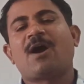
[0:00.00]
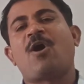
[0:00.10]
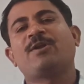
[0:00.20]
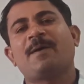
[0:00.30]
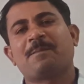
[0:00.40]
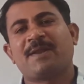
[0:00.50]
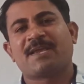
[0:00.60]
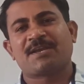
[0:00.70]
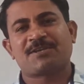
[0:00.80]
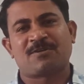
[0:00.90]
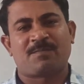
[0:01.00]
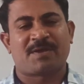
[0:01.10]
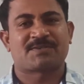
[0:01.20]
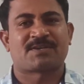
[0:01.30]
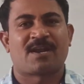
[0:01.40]
on application of
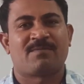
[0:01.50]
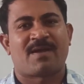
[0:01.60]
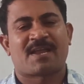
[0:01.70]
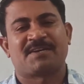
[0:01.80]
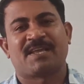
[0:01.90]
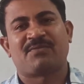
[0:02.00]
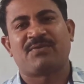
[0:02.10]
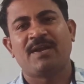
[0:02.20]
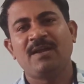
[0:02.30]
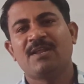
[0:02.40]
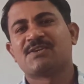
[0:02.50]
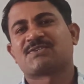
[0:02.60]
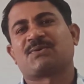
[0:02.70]
external magnetic field,